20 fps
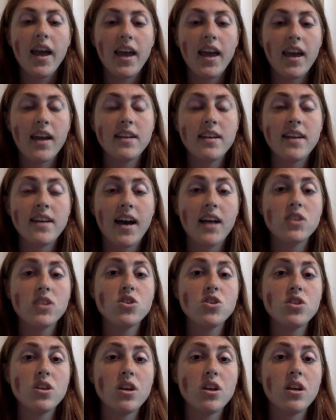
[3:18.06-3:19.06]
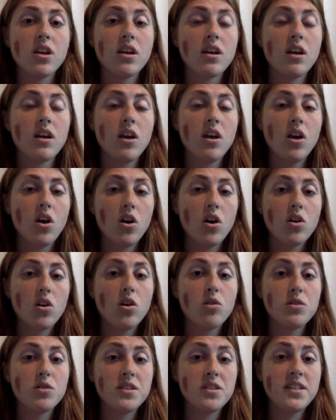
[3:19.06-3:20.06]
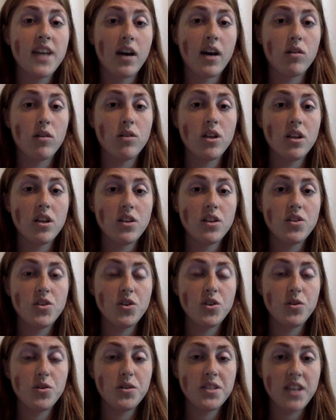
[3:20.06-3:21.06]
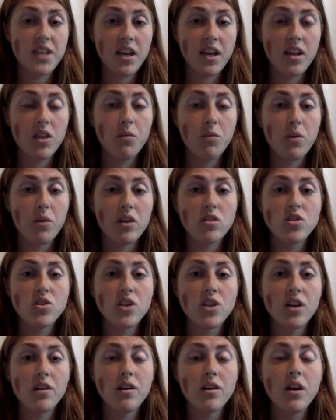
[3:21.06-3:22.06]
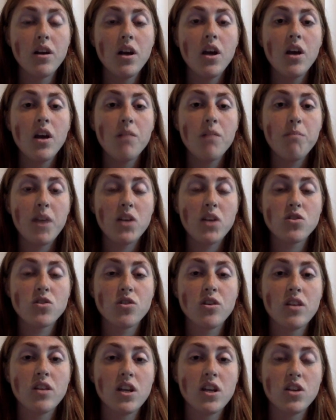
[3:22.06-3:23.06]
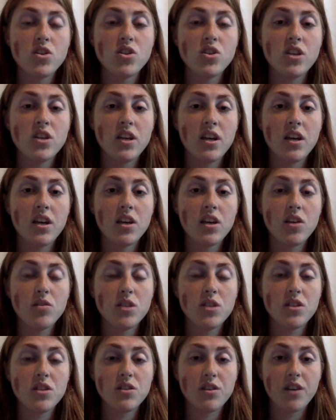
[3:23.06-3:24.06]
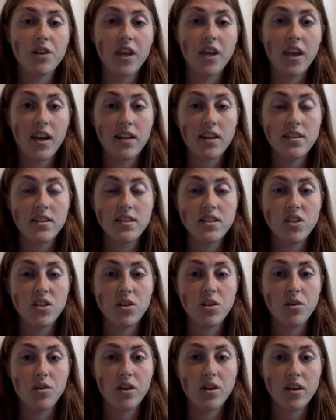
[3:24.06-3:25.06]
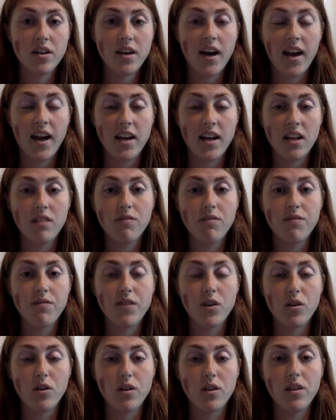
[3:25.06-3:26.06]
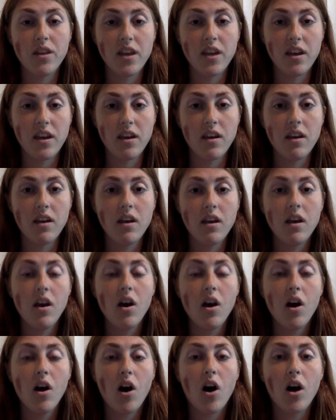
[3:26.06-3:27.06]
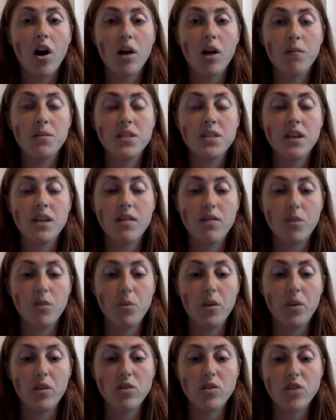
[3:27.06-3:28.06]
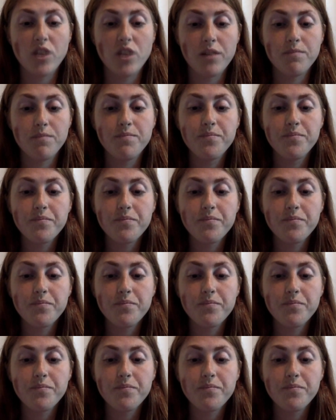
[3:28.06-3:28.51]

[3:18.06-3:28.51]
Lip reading: And as she goes down to sit in the wheelchair, make sure that she uses her hands to guide and feel the arms of the wheelchair.